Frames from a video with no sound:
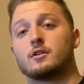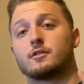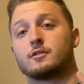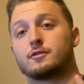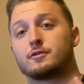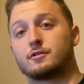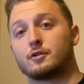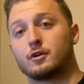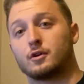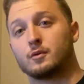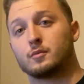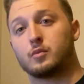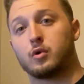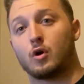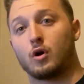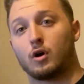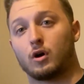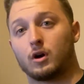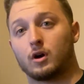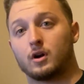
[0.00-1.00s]
Third
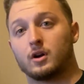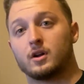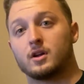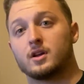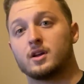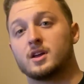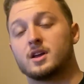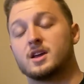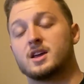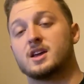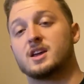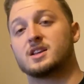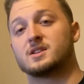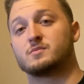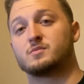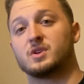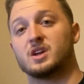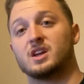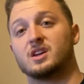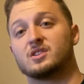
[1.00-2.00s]
part
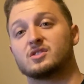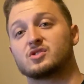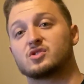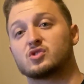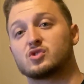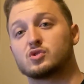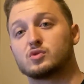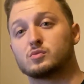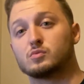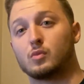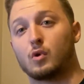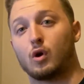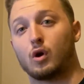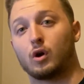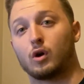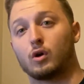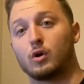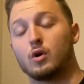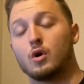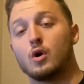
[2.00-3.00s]
is being
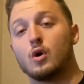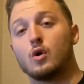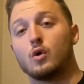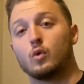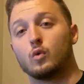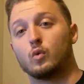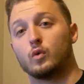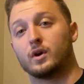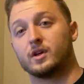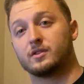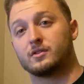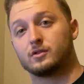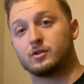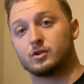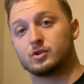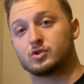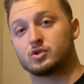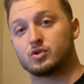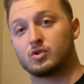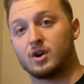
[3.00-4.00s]
smart with
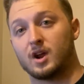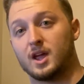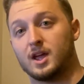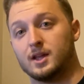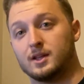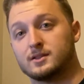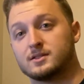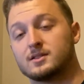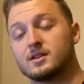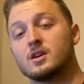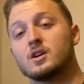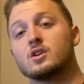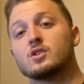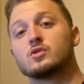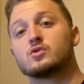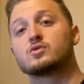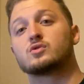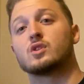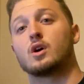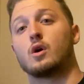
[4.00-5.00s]
your trades.
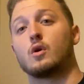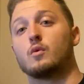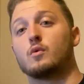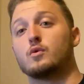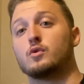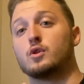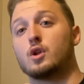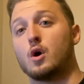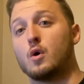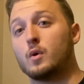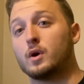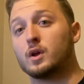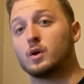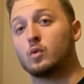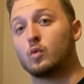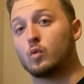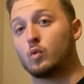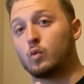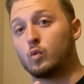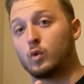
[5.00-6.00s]
So
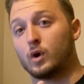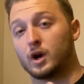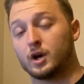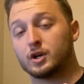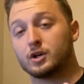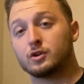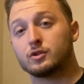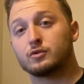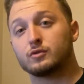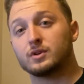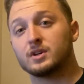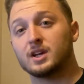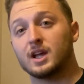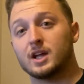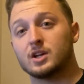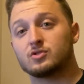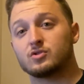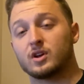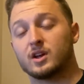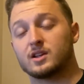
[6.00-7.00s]
knowing where your 3
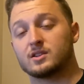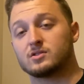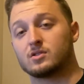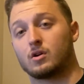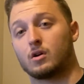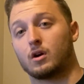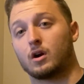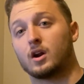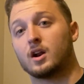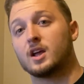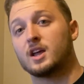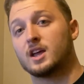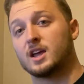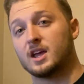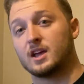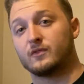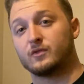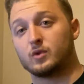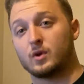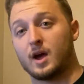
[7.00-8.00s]
day trades are,
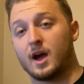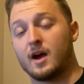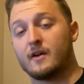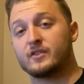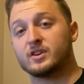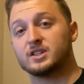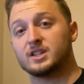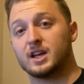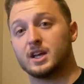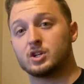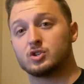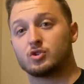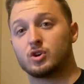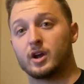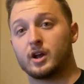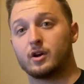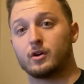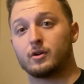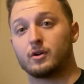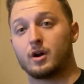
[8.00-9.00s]
if you have a day
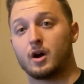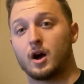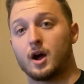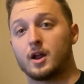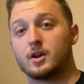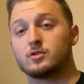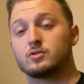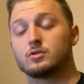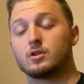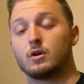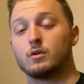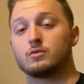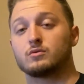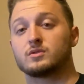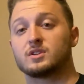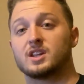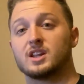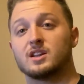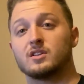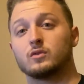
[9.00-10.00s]
trade or not.
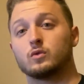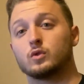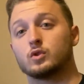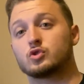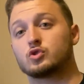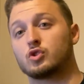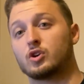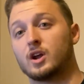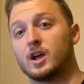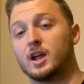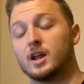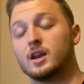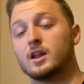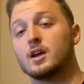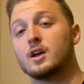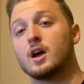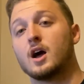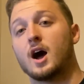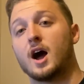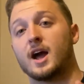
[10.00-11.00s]
Don't get into a
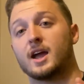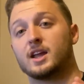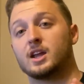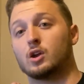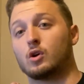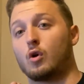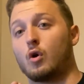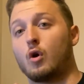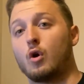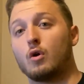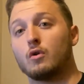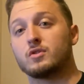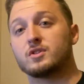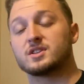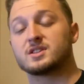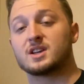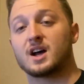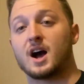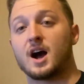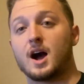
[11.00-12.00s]
trade. I hear all
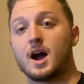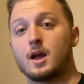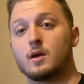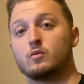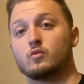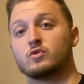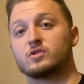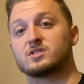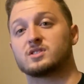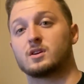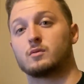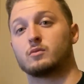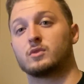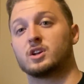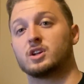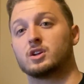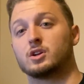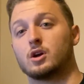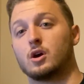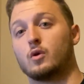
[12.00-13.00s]
the time with
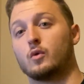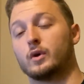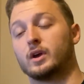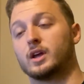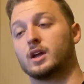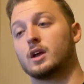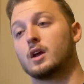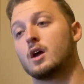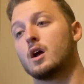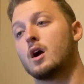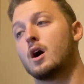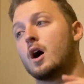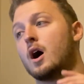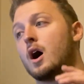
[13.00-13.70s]
somebody going,